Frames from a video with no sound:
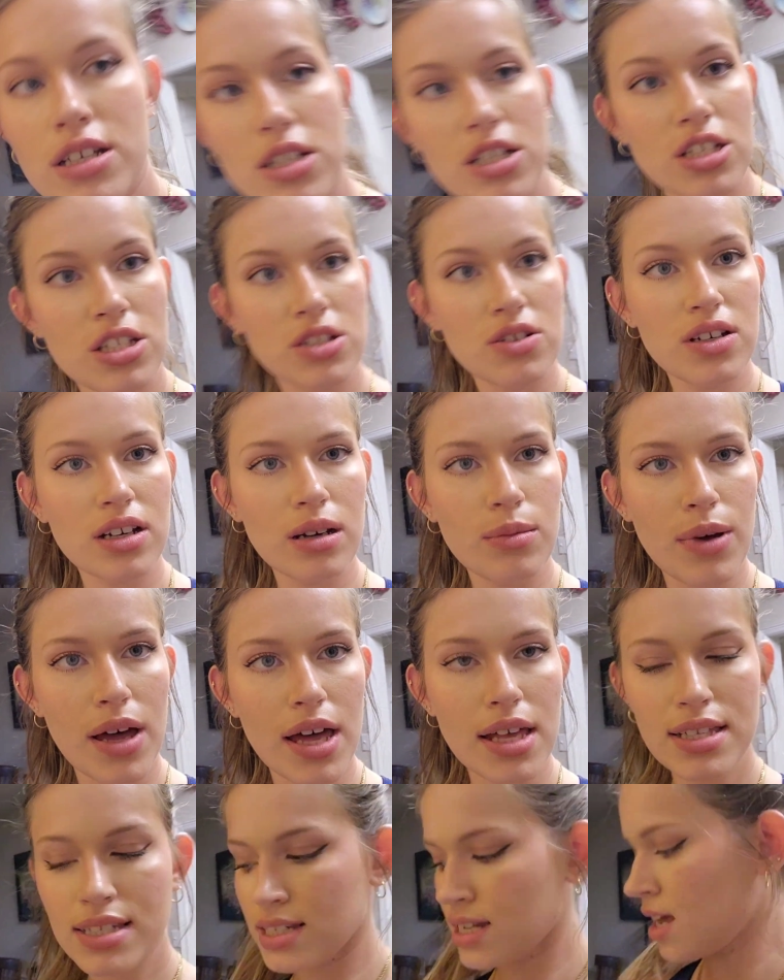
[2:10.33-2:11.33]
She's doing her
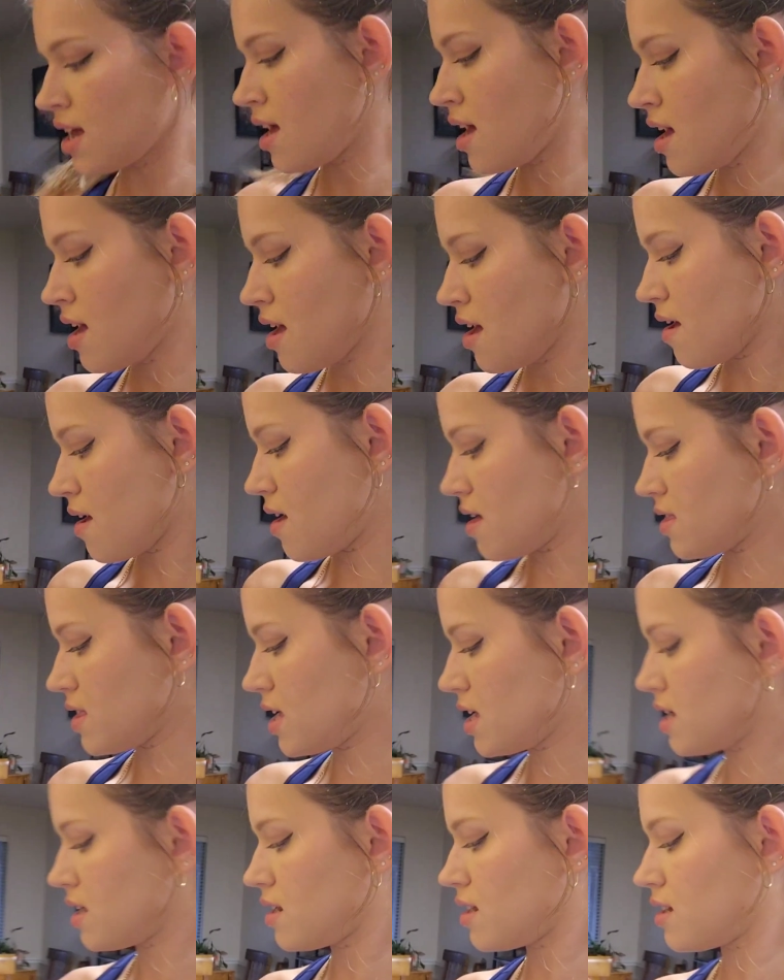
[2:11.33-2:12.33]
best. And
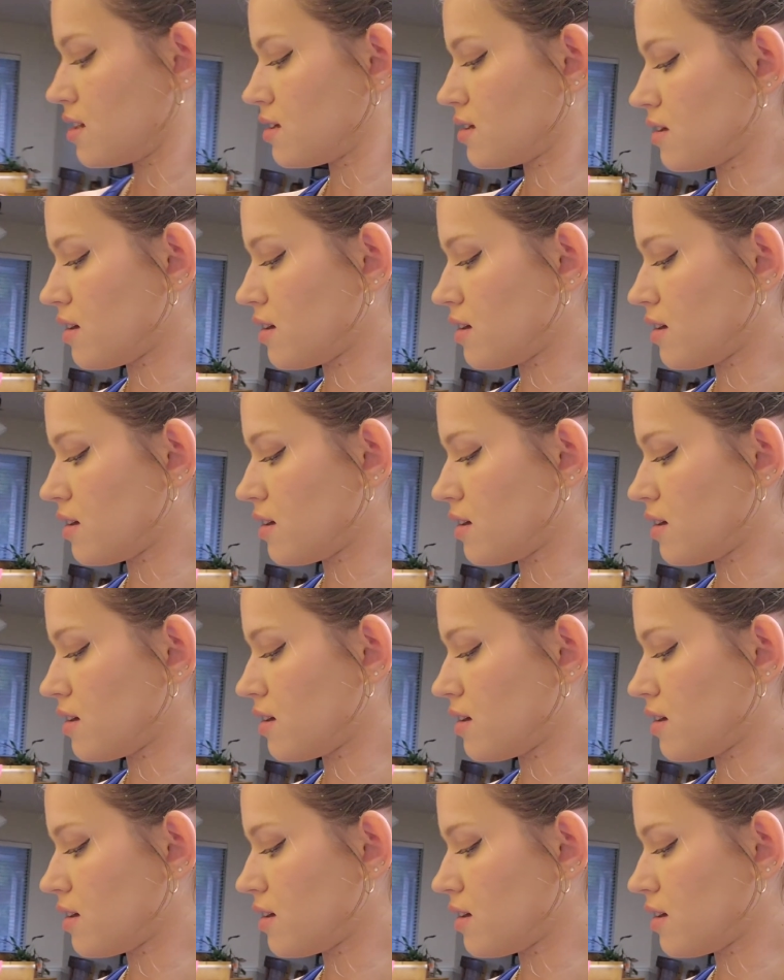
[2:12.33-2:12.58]
then